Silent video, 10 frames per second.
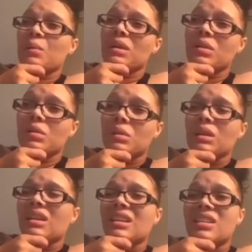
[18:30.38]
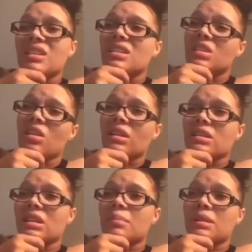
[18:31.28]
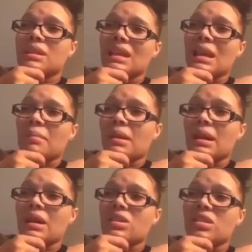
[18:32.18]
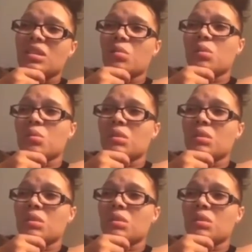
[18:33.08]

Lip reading: well, just y'all can sleep in the same bed. Just don't do